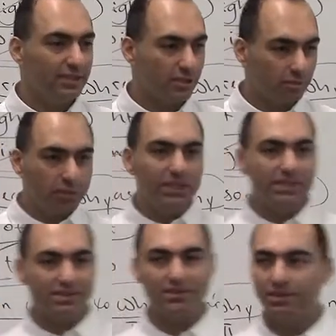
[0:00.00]
So
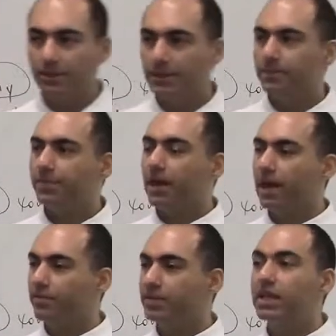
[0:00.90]
please,
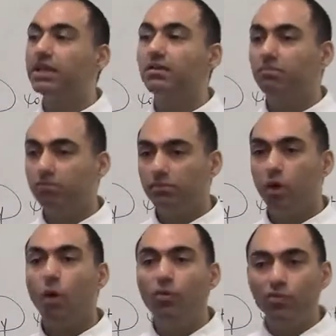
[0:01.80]
I have said it
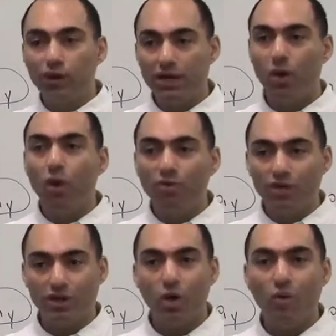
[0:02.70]
over and
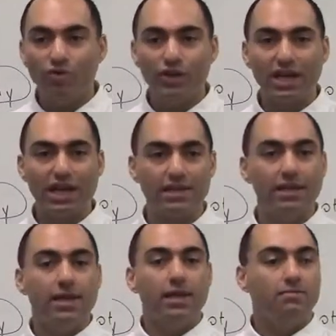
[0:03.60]
over and over
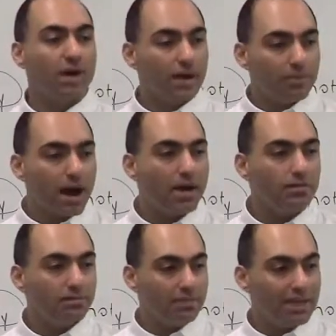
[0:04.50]
again. My
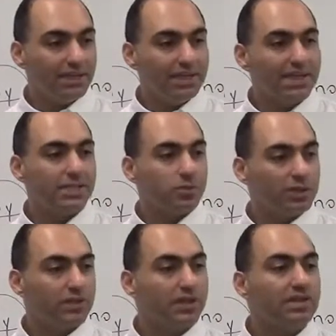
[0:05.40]
problem mainly is
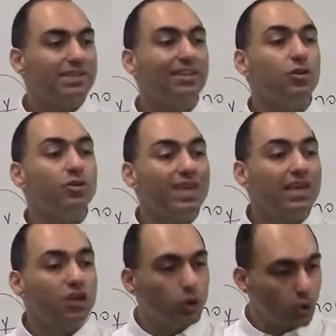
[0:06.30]
with the things that you
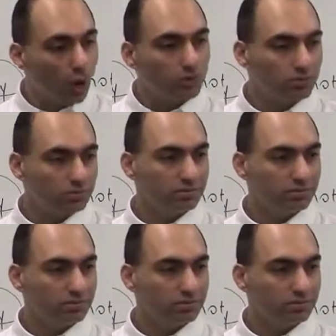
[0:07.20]
think you know.